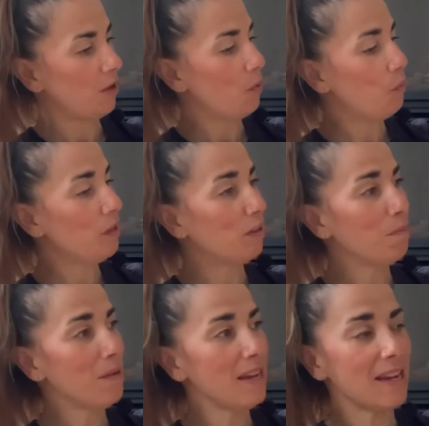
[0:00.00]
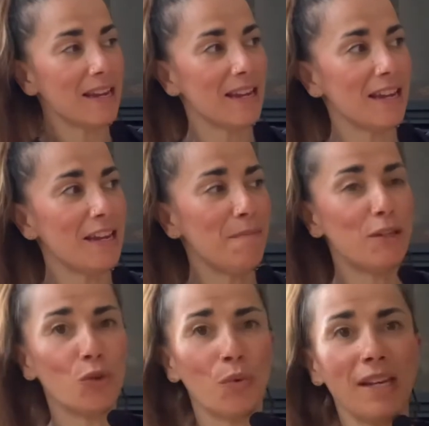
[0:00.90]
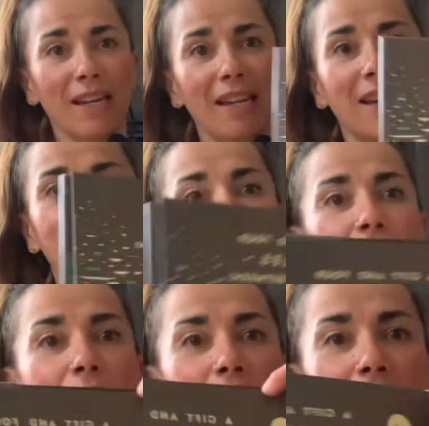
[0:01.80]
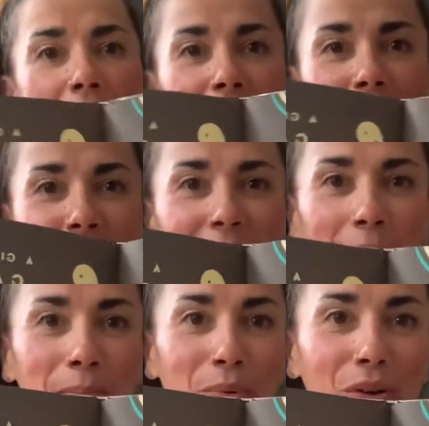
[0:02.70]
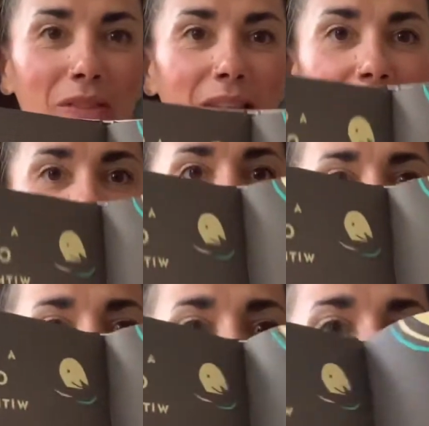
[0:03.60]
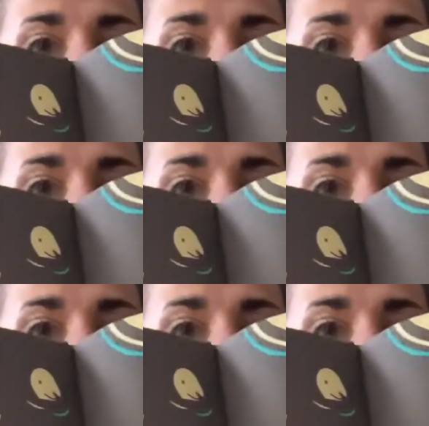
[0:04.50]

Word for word: with me in between. Some birthday cake.